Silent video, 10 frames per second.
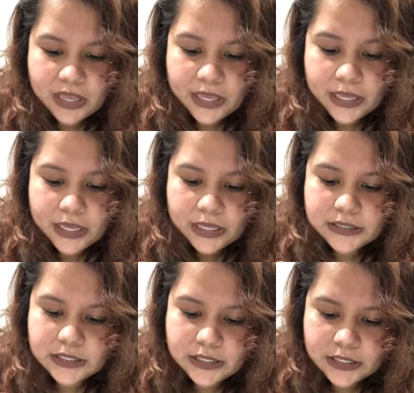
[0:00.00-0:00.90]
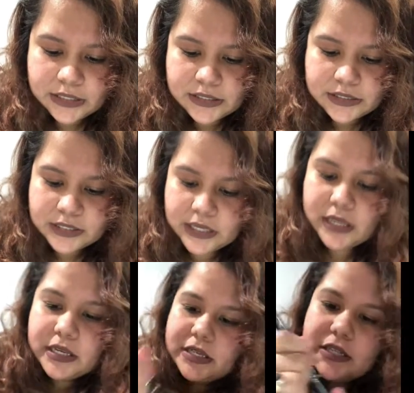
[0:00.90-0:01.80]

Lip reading: know. And let's see.